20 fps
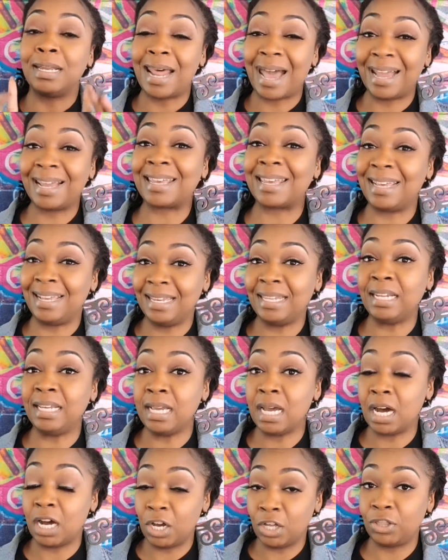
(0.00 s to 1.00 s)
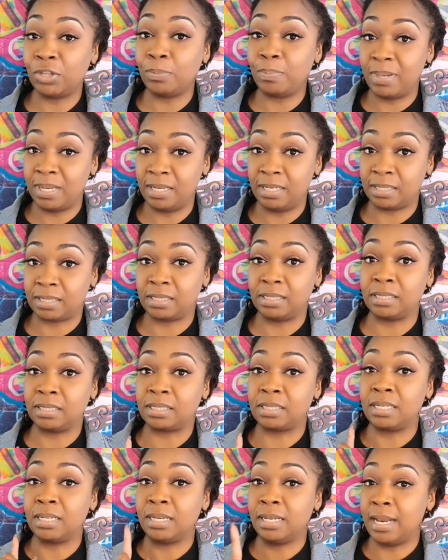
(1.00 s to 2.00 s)
like any other
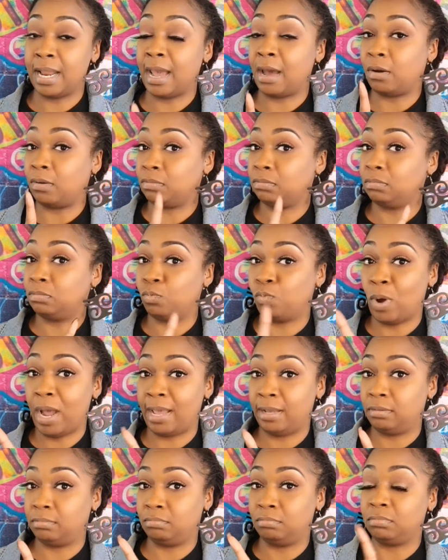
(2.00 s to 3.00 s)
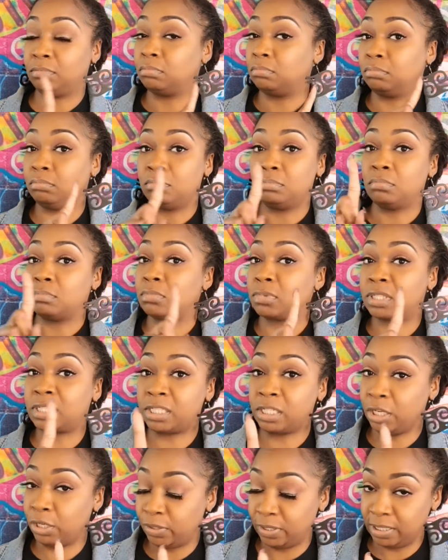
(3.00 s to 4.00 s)
business. Now, wait.
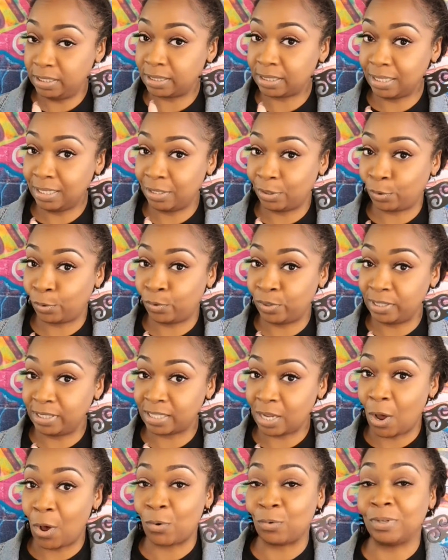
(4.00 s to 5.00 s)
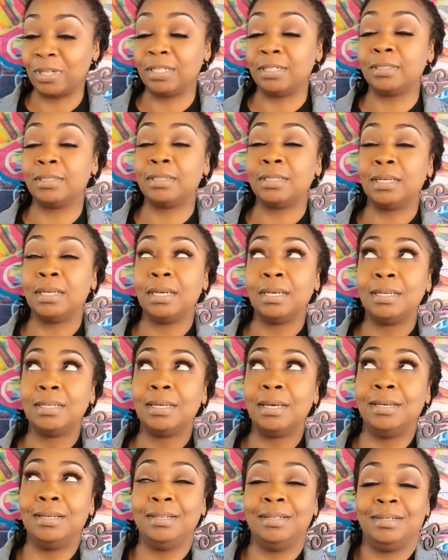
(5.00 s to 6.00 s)
Serious inquiries only.
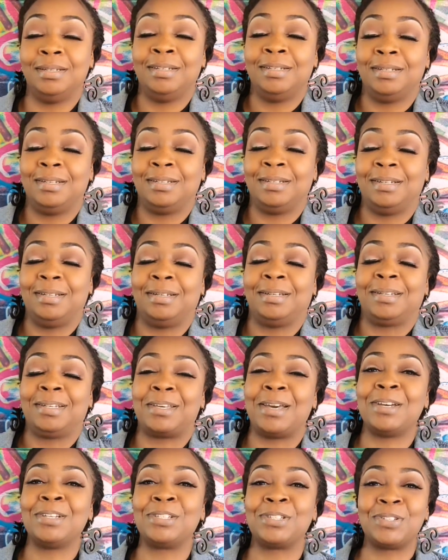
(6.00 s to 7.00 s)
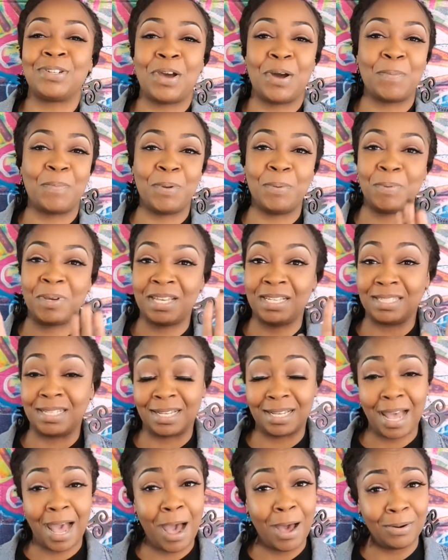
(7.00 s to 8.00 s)
Because people get
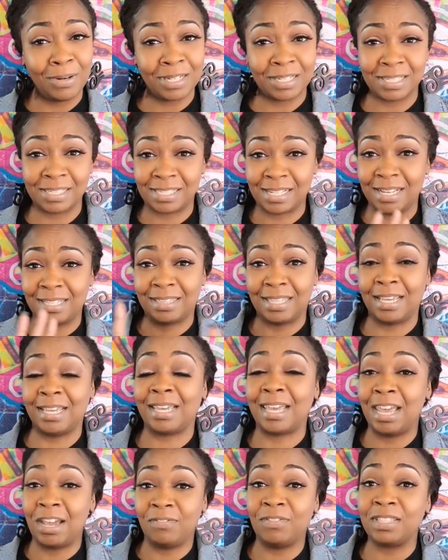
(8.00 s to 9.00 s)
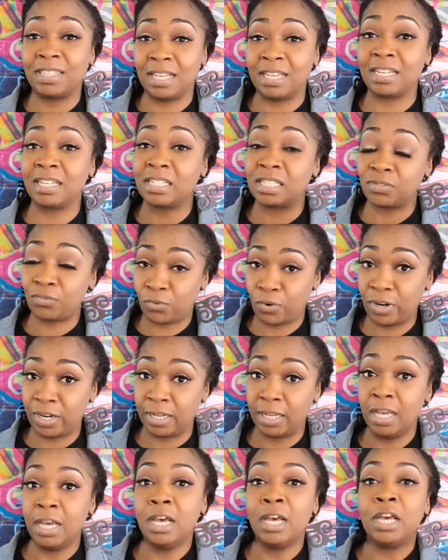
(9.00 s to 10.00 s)
to calling because they think everything is
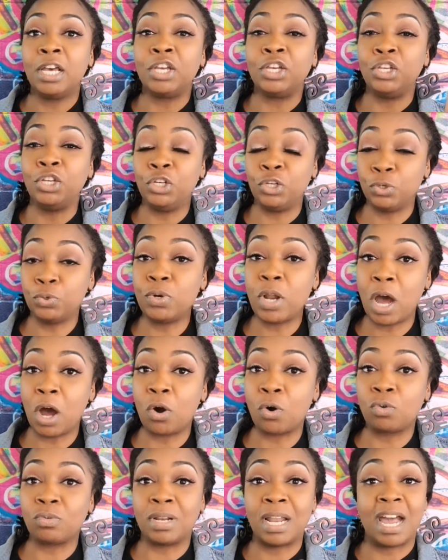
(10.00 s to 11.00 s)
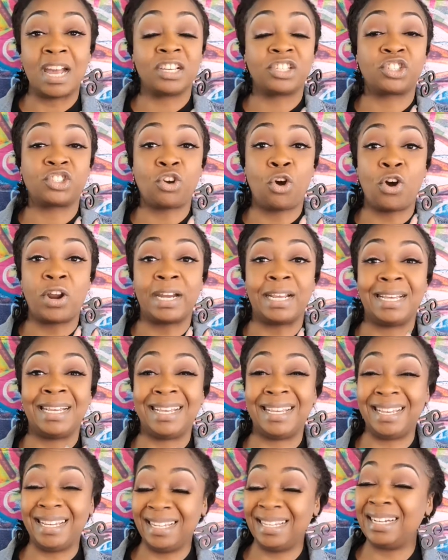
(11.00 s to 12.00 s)
free. Like
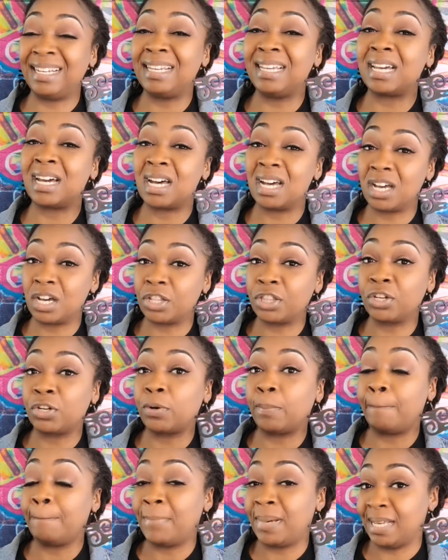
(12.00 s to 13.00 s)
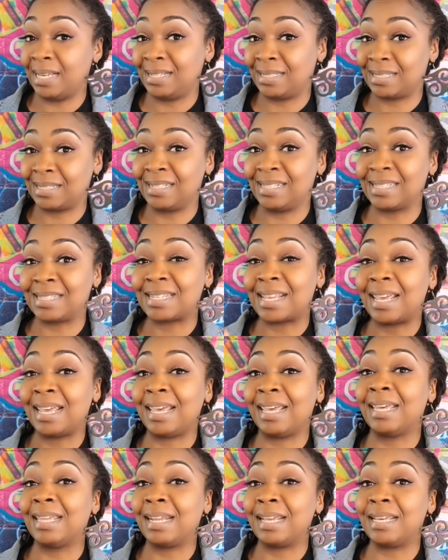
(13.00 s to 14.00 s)
starting any other business,
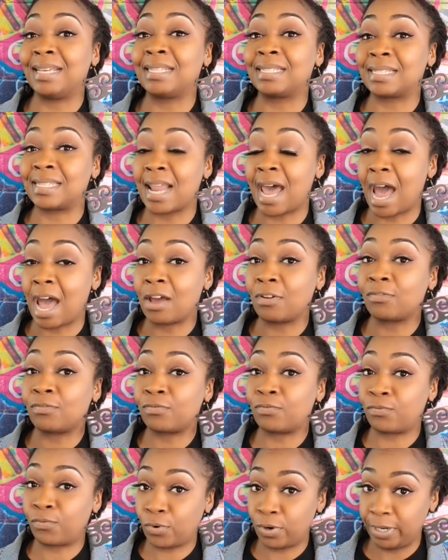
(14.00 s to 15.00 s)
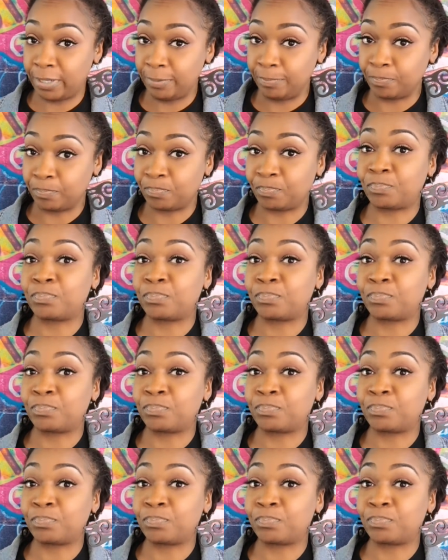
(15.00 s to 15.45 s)
it is not free.